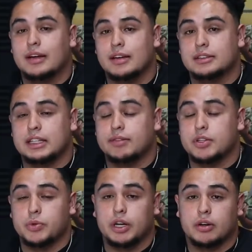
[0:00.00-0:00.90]
a
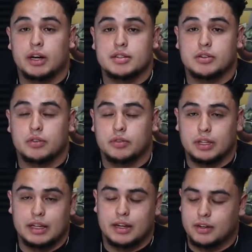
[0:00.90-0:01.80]
720 credit score from
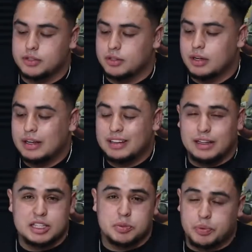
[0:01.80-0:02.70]
the get-go. So yeah, that's a